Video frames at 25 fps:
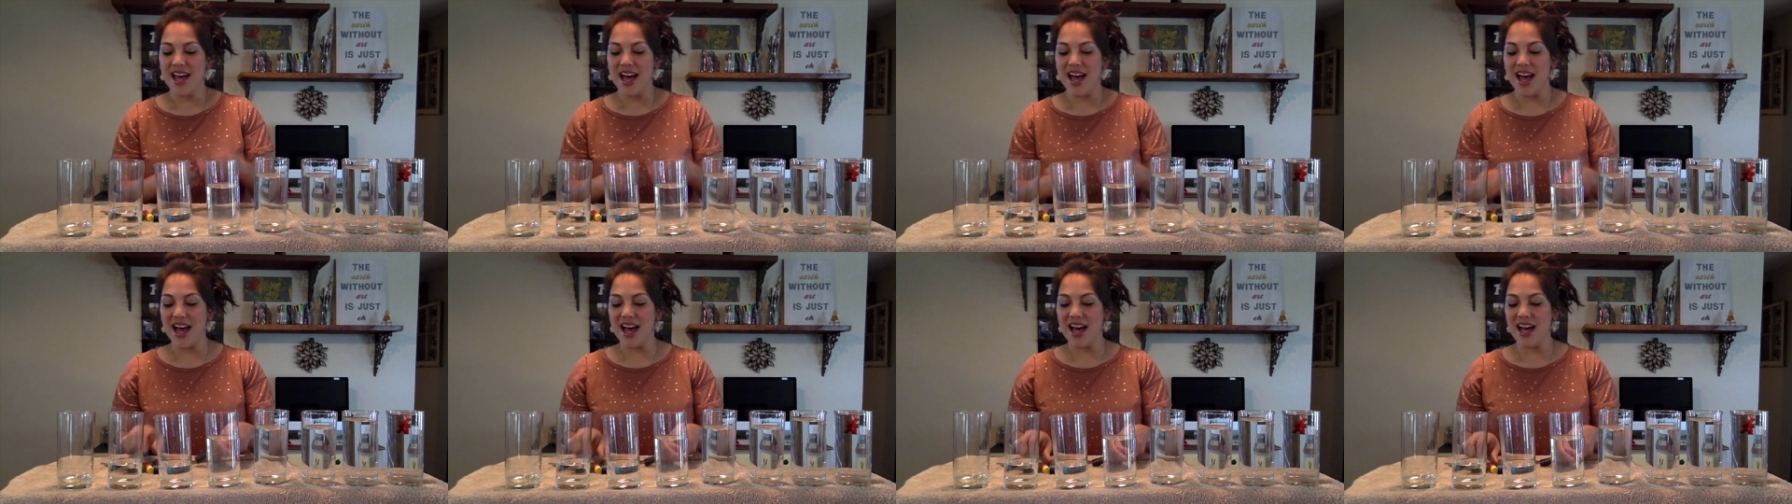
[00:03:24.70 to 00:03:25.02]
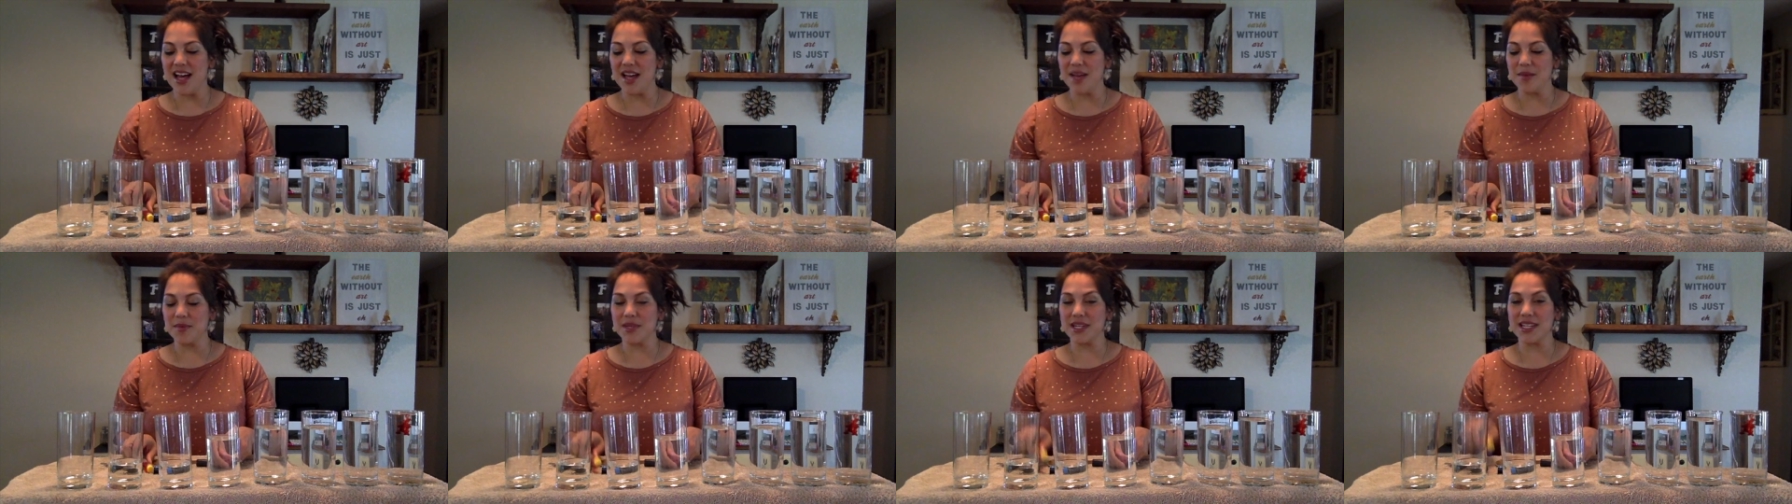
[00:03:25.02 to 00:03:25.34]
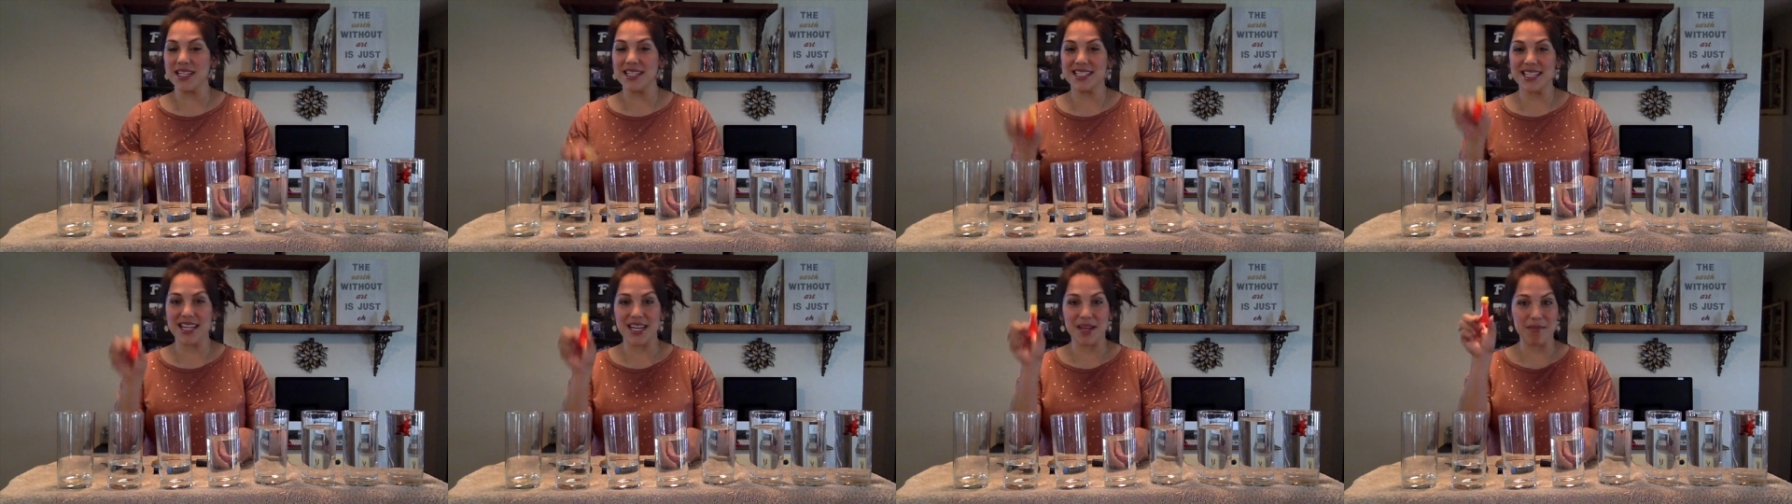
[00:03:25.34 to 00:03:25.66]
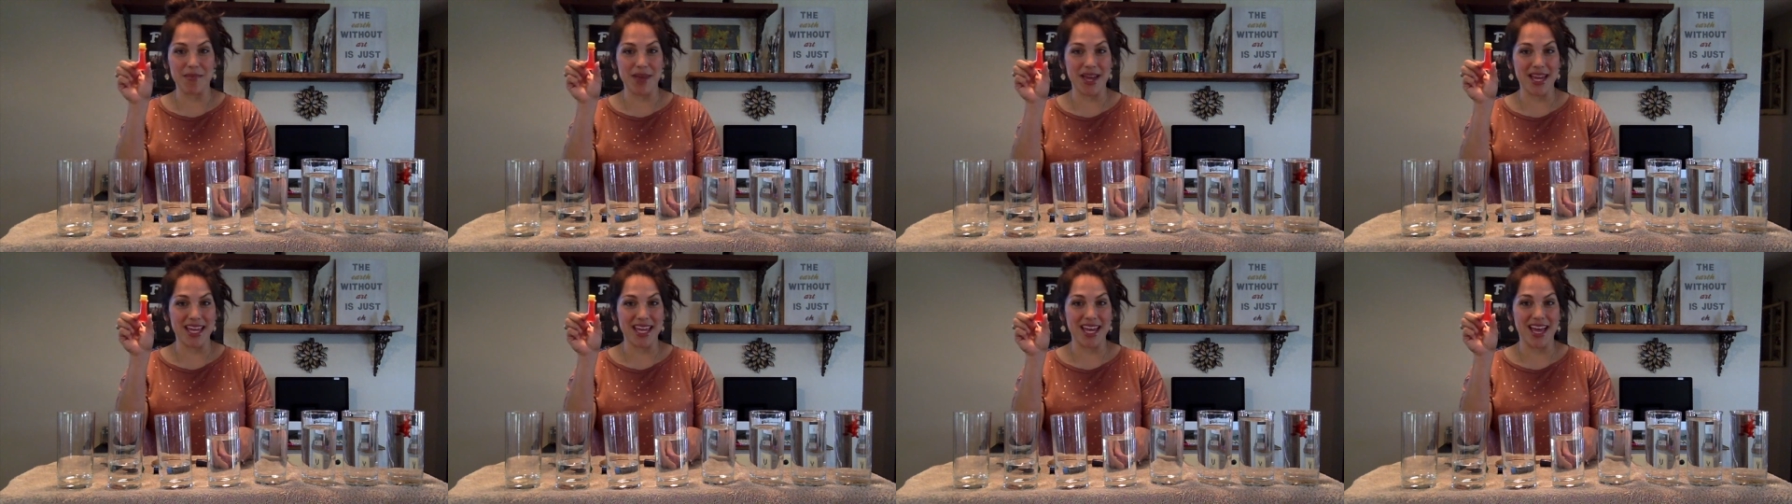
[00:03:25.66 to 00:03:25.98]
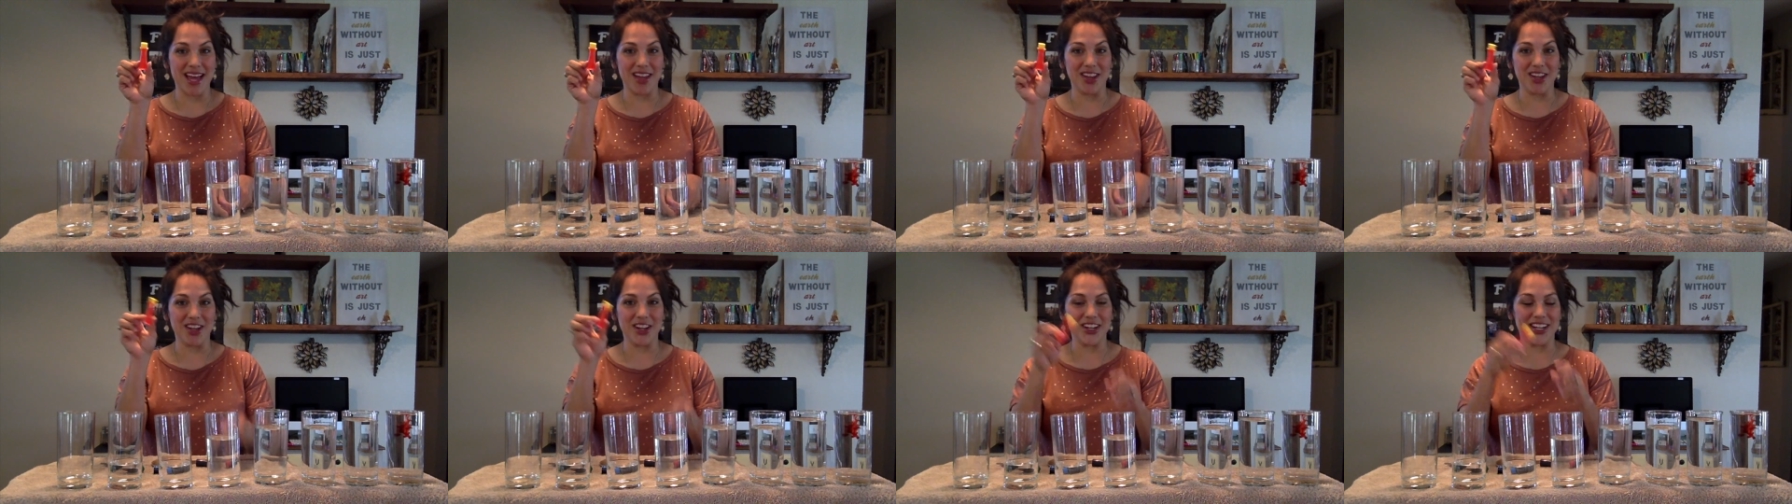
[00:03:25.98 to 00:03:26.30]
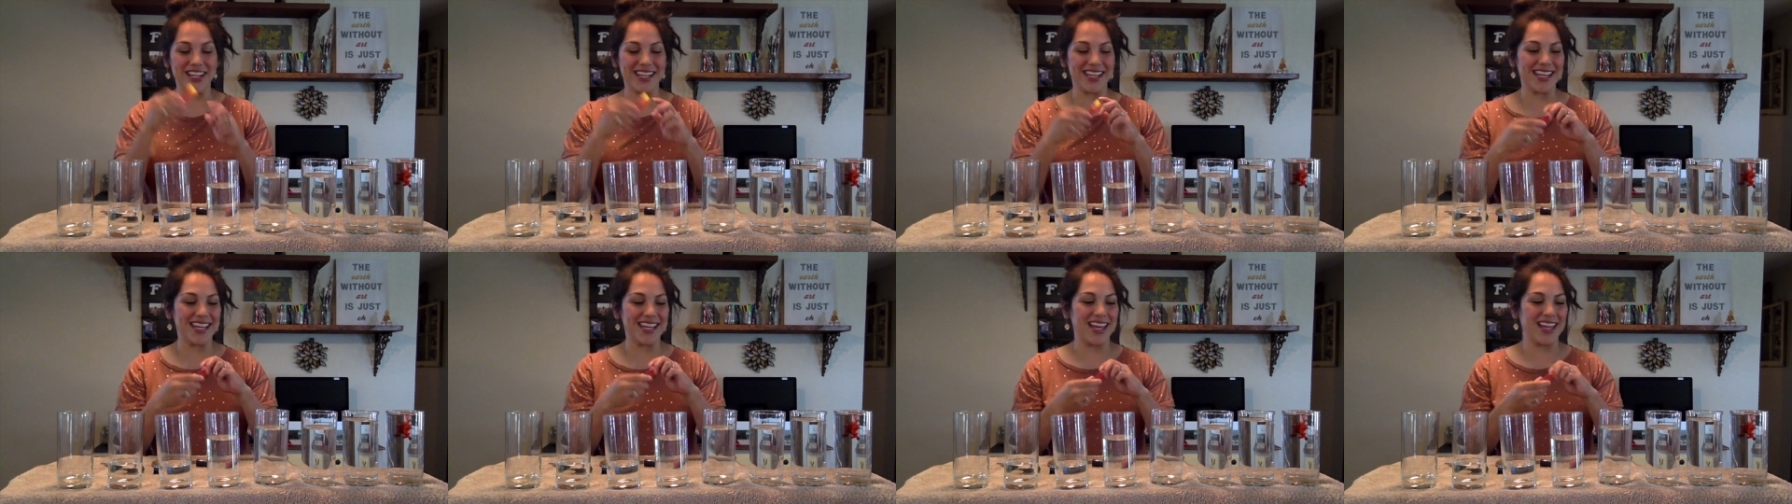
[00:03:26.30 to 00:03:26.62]
I'm going to take my color
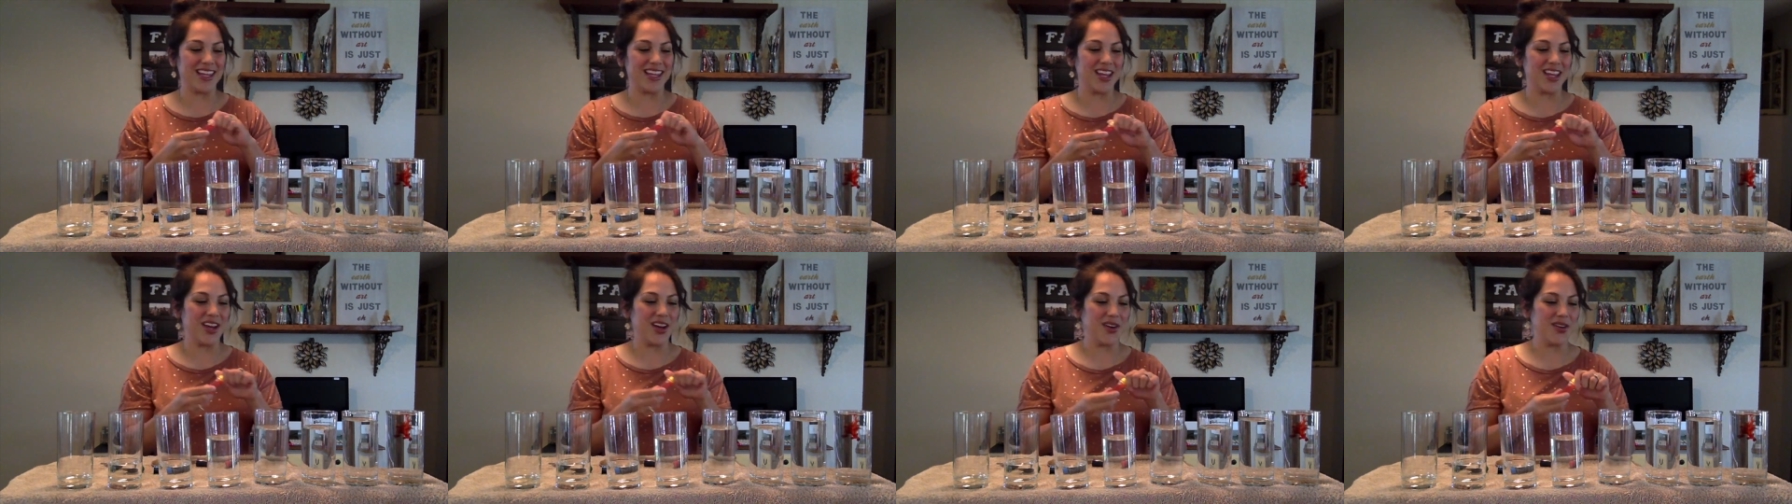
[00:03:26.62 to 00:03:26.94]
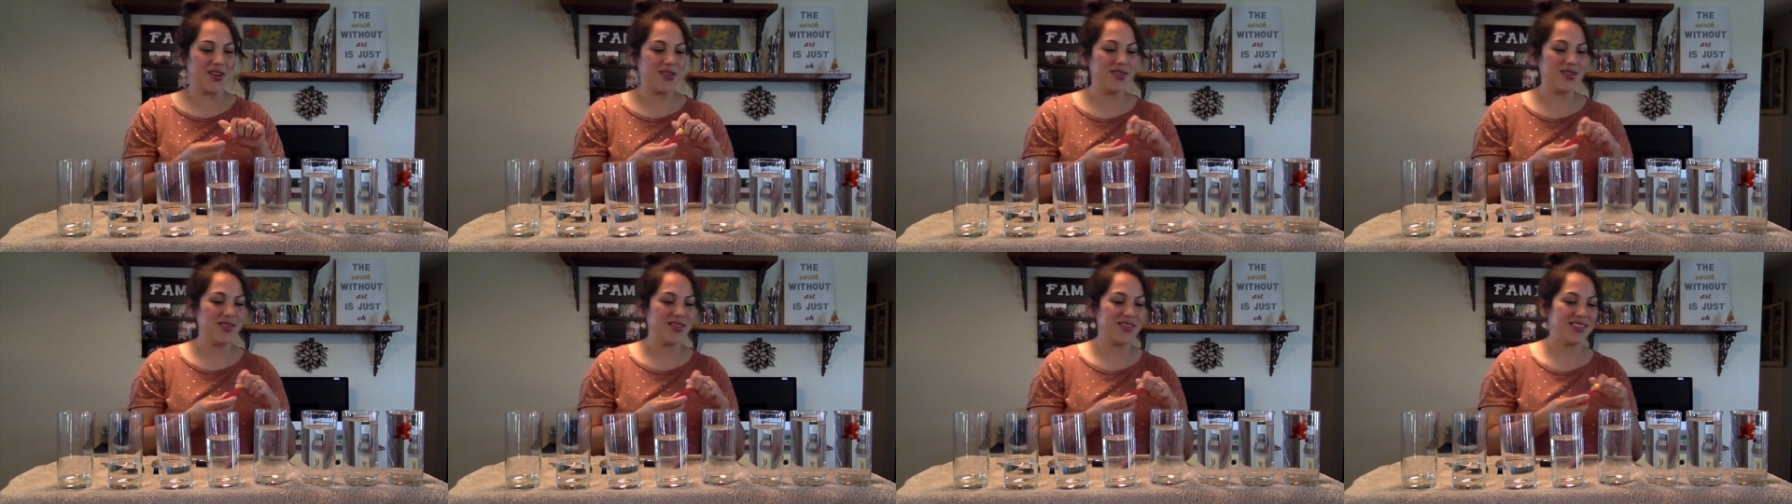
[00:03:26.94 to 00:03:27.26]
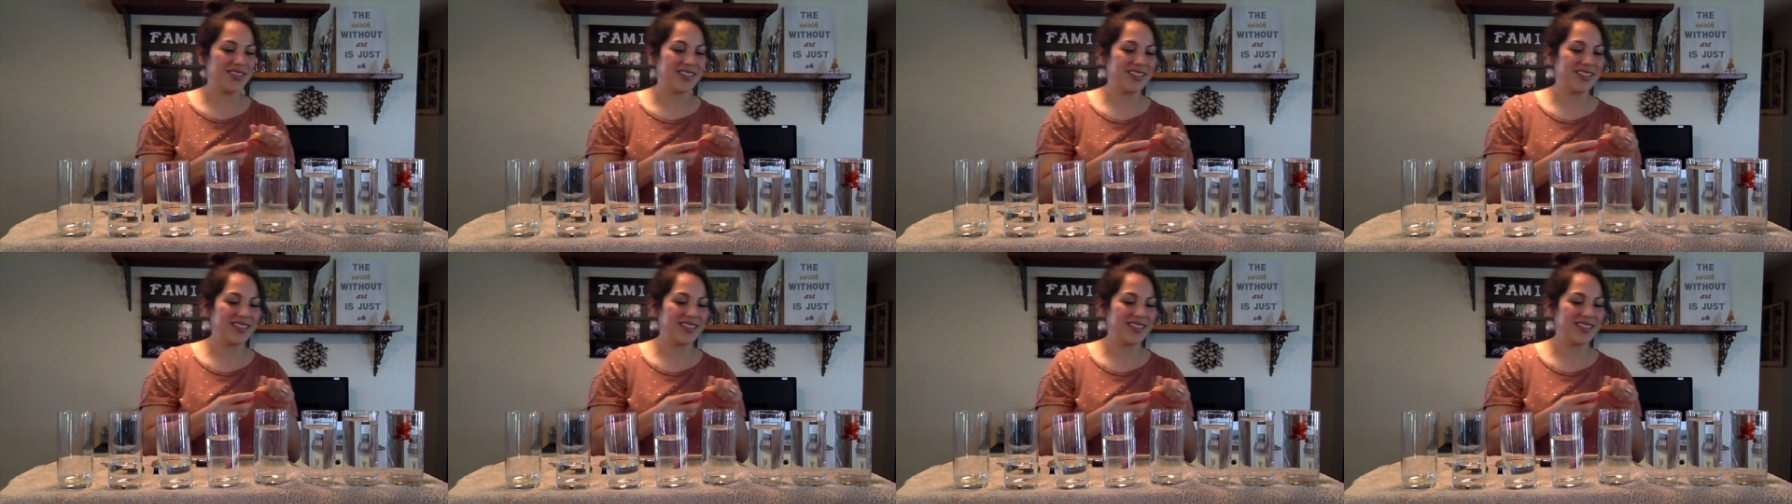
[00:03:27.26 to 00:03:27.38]
yellow.